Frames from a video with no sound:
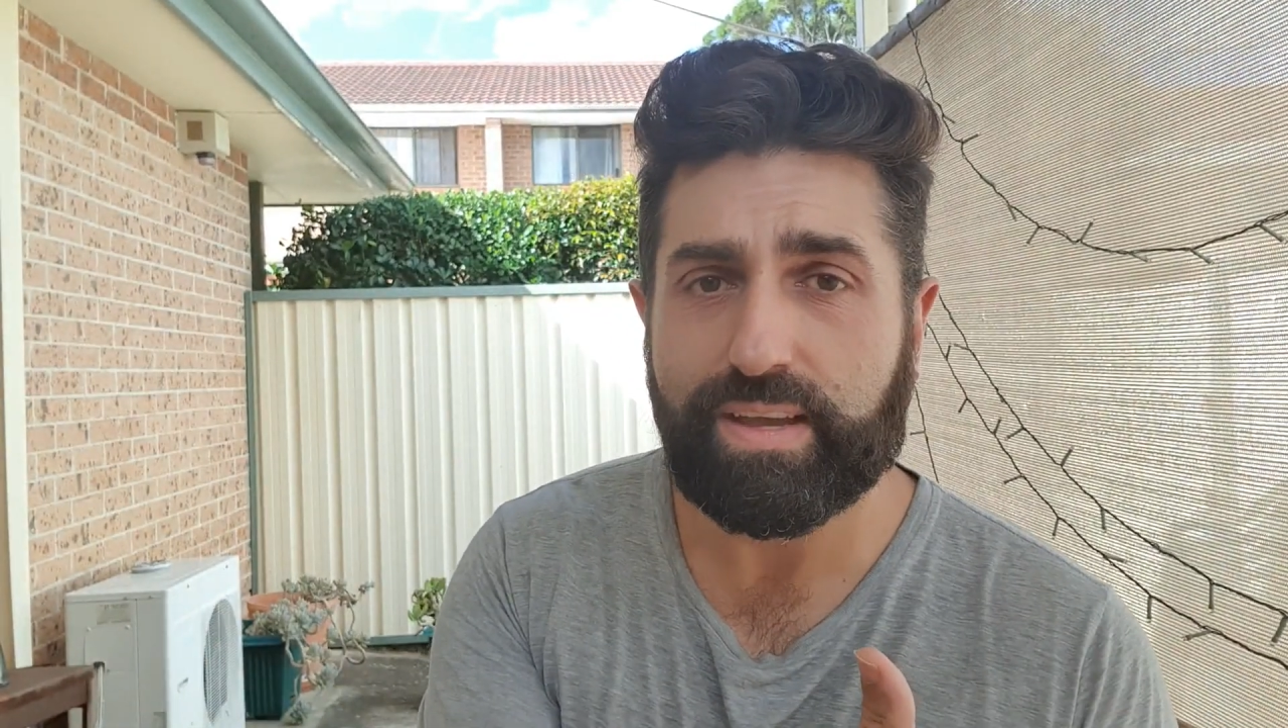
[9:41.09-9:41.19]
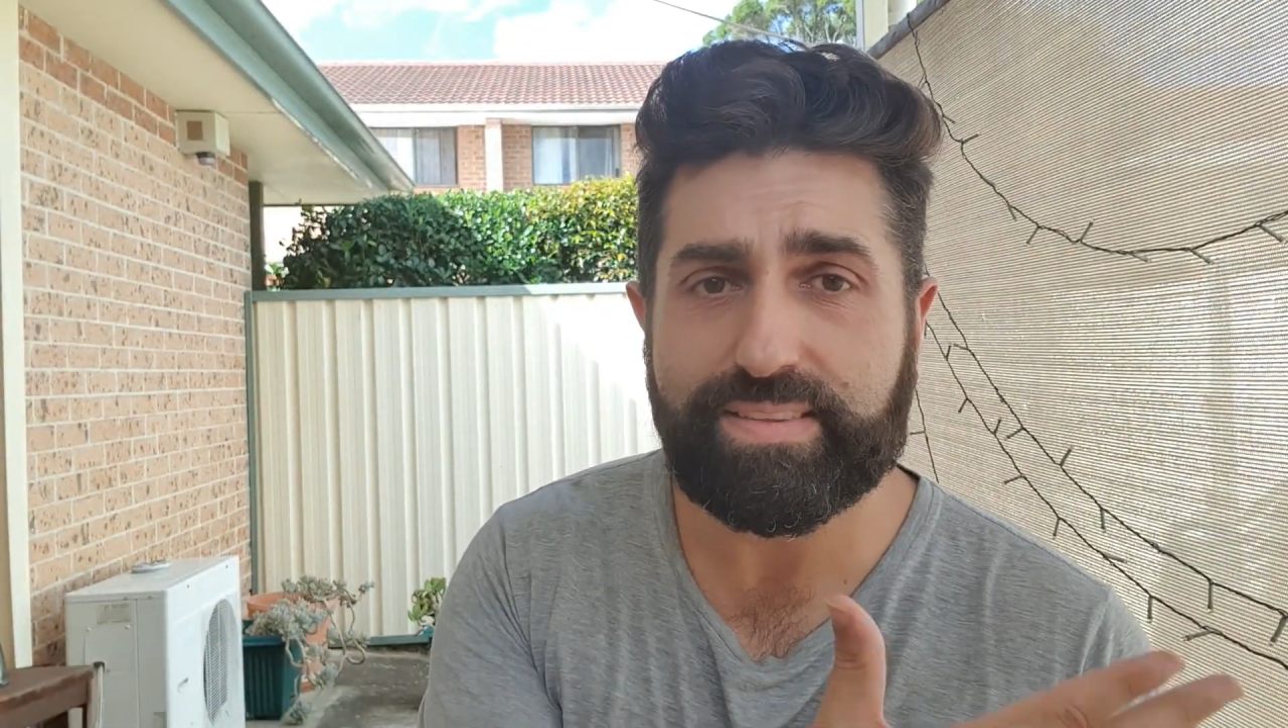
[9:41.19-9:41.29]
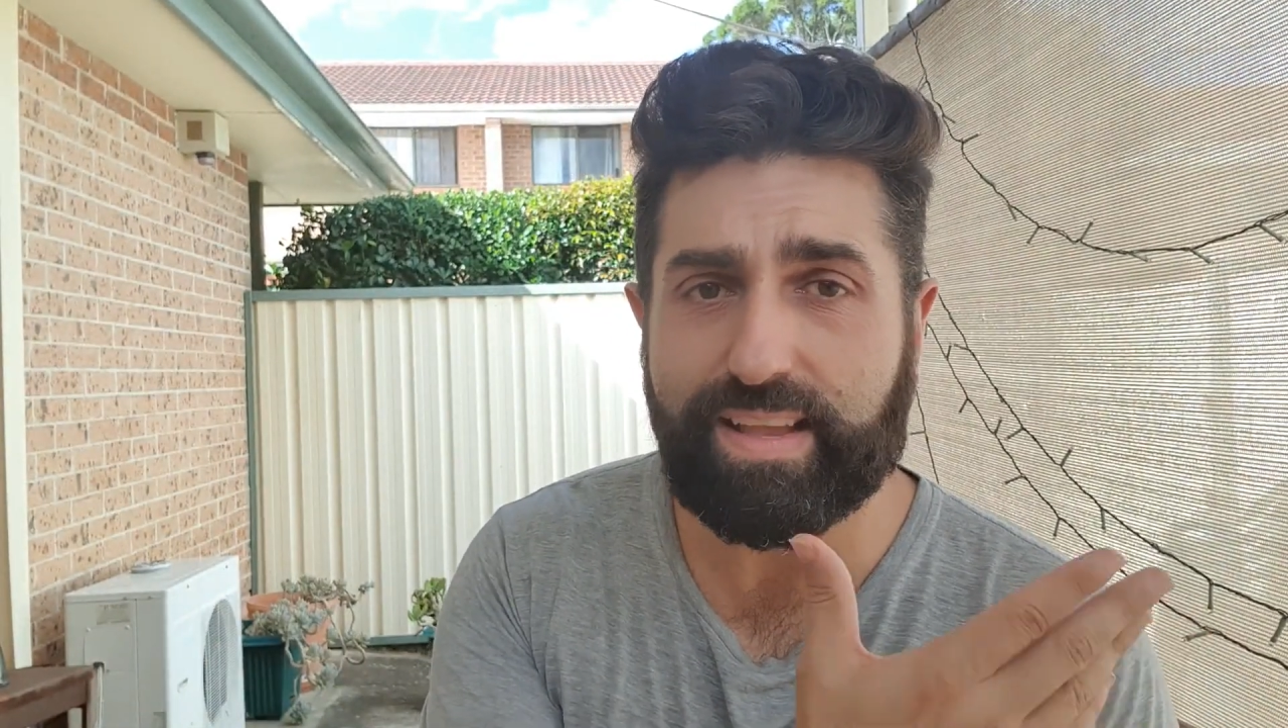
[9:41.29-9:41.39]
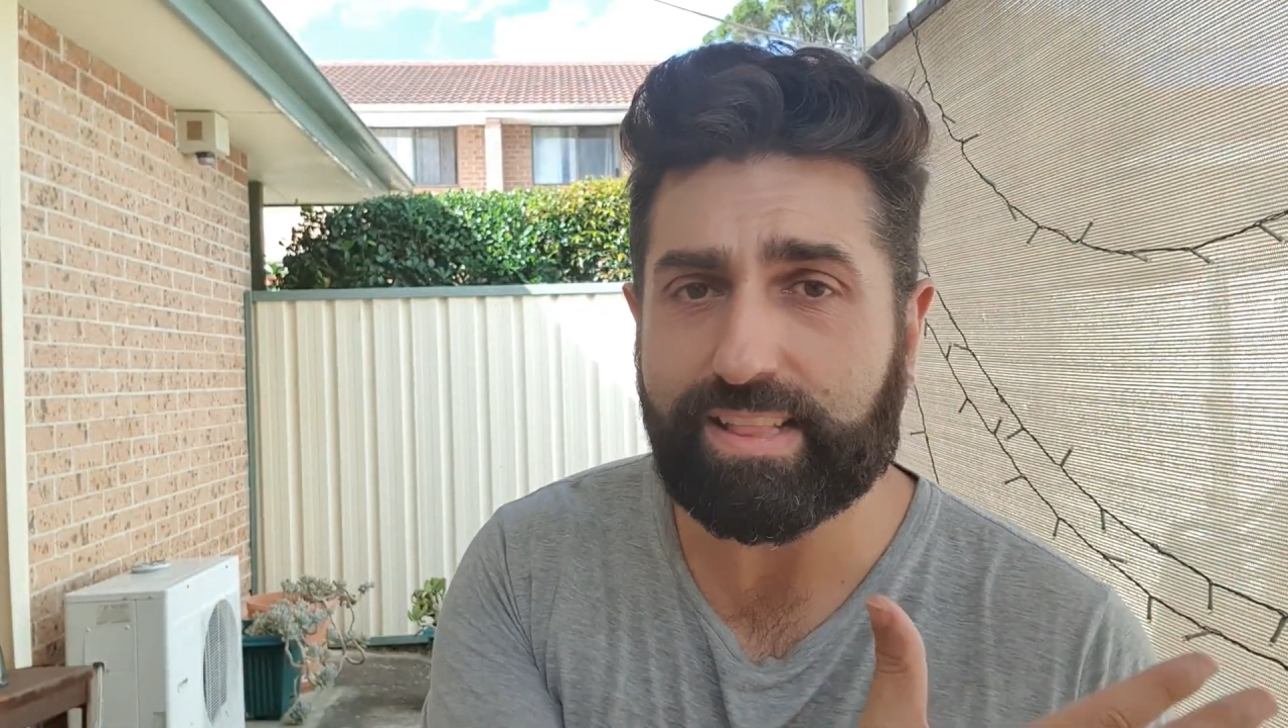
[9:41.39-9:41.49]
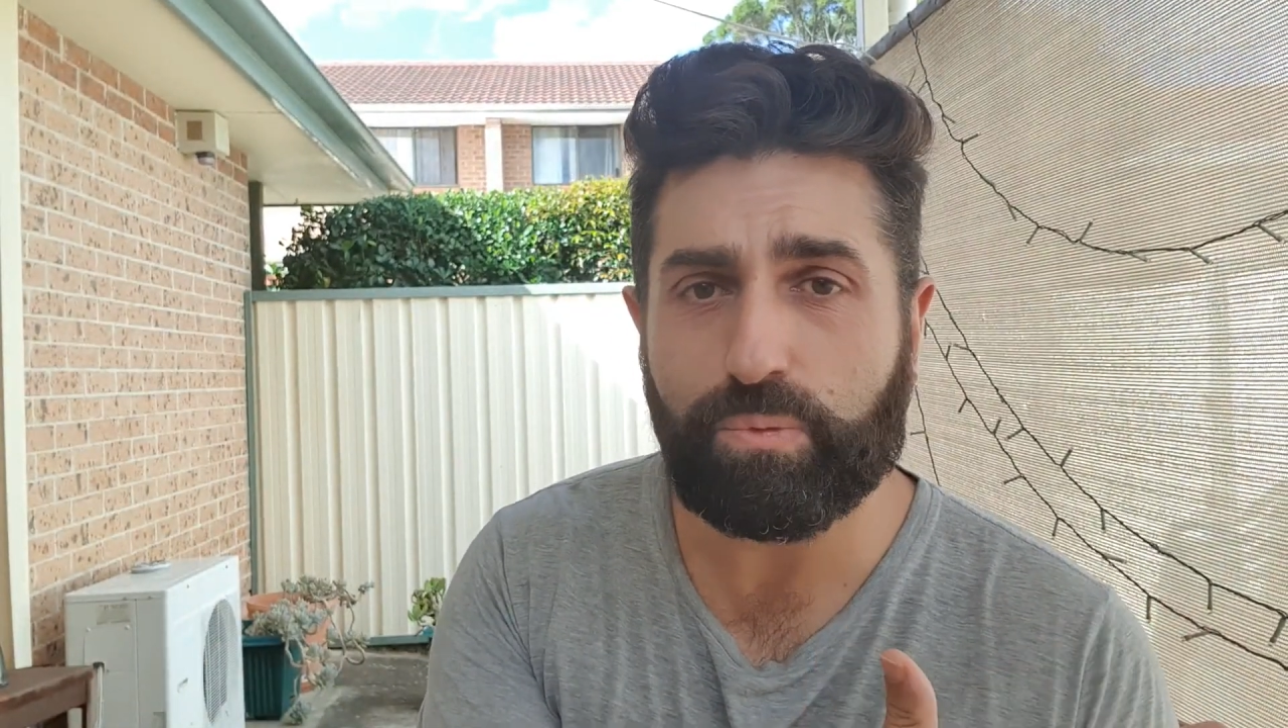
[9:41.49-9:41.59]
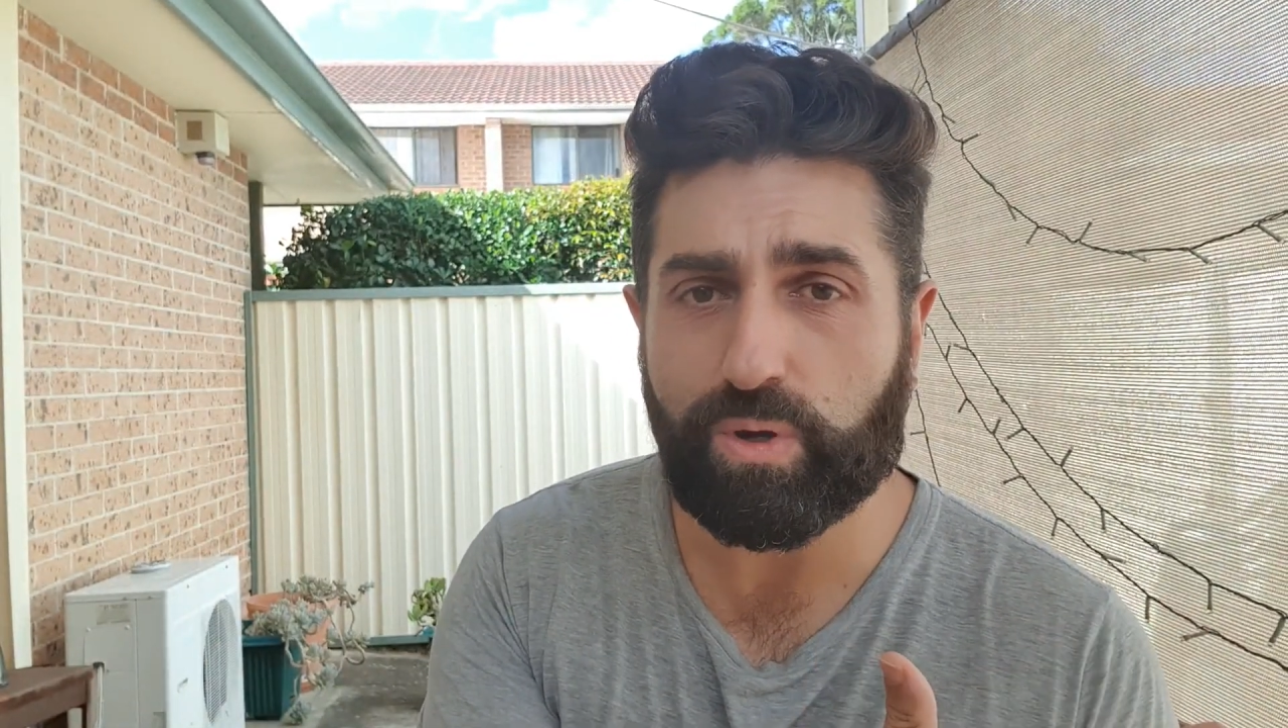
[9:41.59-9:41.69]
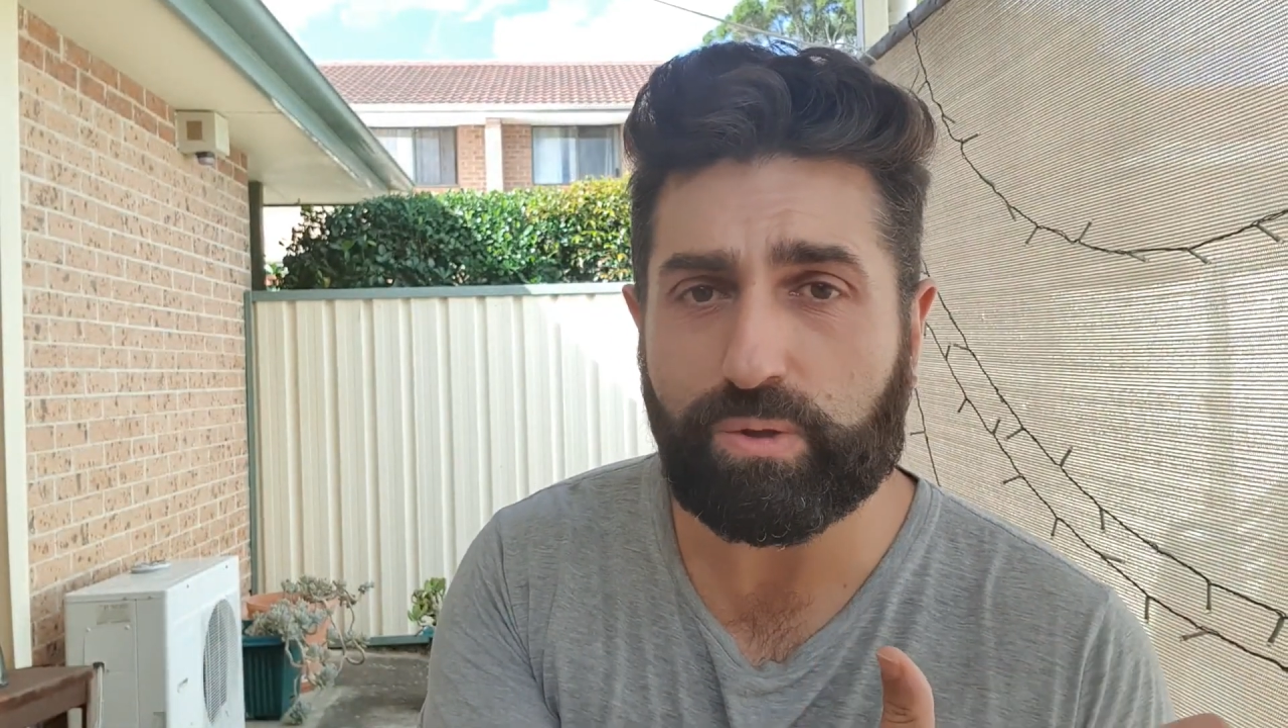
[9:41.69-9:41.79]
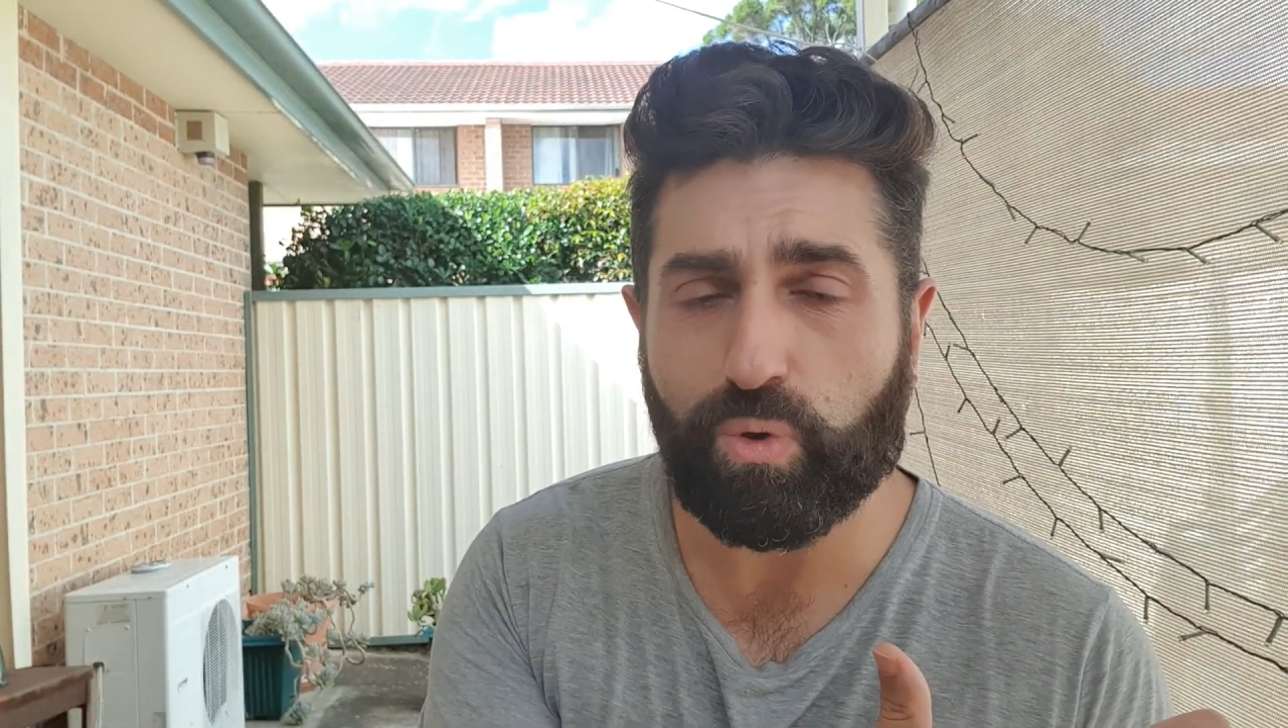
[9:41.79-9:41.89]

exactly what